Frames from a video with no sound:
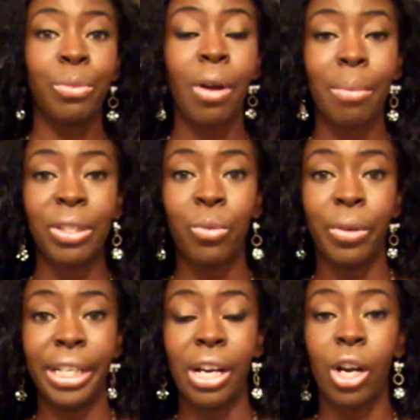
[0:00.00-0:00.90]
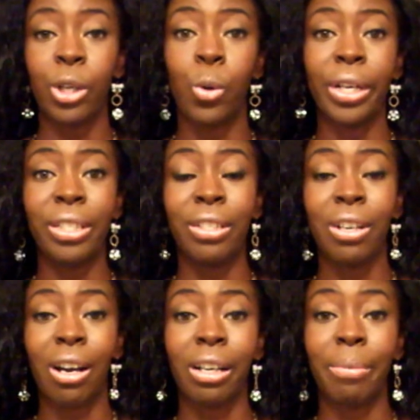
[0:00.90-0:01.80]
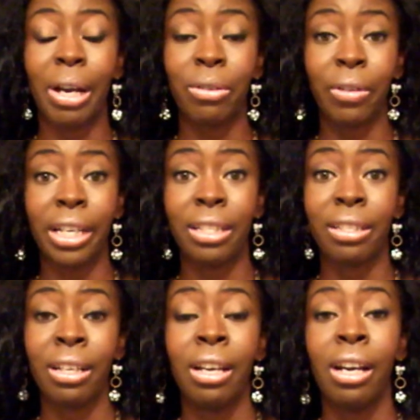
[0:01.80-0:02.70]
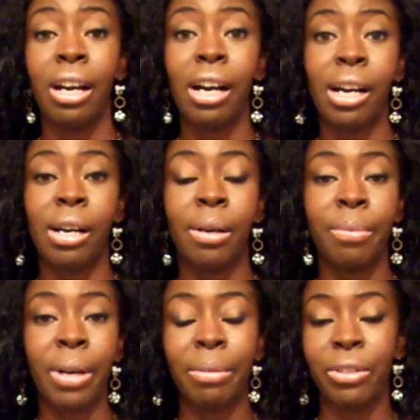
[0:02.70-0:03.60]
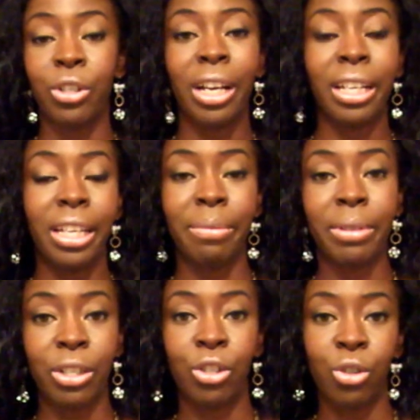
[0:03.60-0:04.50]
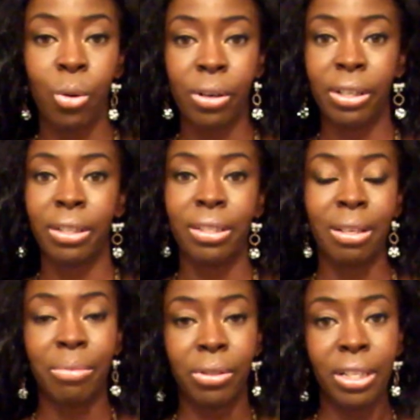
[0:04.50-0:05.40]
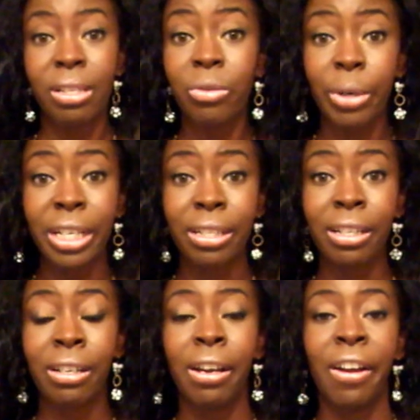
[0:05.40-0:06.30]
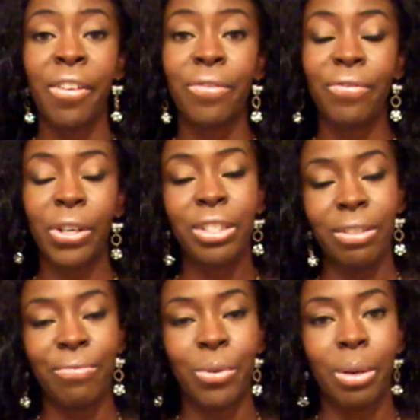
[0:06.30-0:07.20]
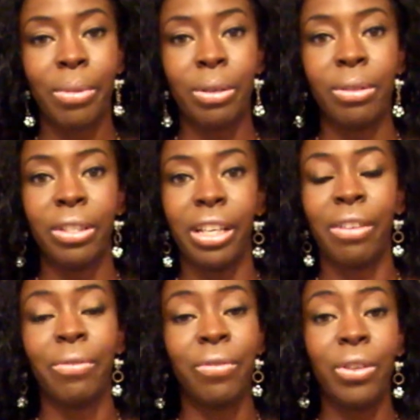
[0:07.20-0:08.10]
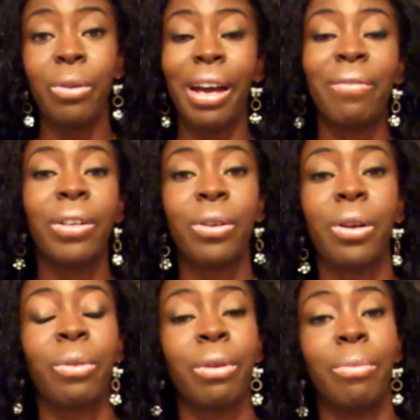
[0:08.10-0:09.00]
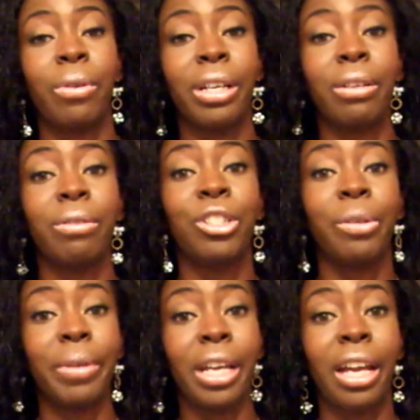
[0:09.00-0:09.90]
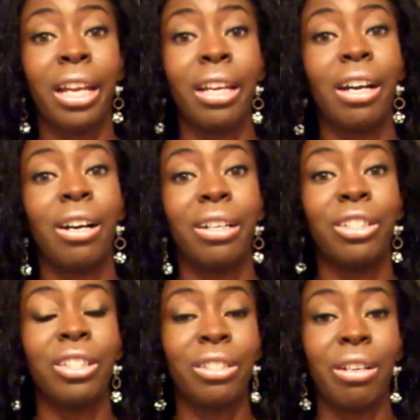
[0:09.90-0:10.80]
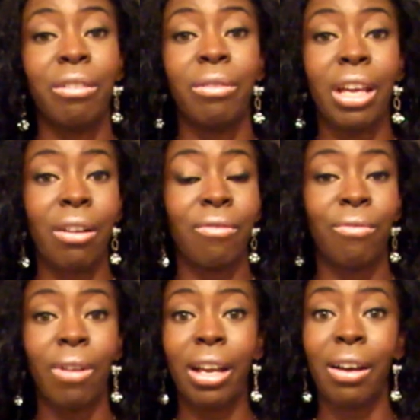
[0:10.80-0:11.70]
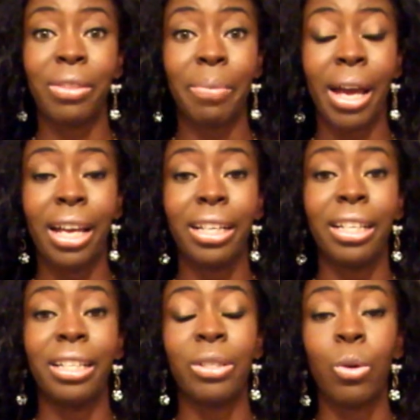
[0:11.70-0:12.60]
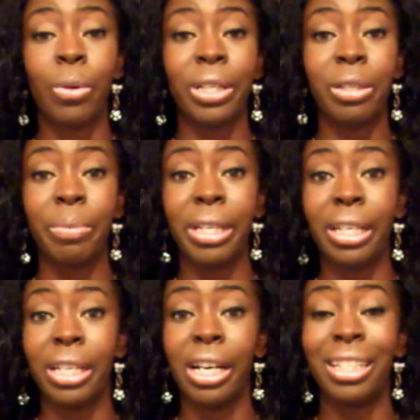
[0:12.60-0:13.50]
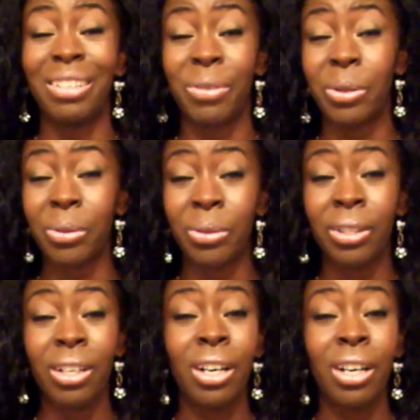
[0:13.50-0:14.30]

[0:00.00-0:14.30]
as promised, we are going to talk about grades. I'm going to try to keep this short, simple, and sweet. First and foremost, if you have under a 3.0 GPA, just know that right off the bat, it is going to be a difficult,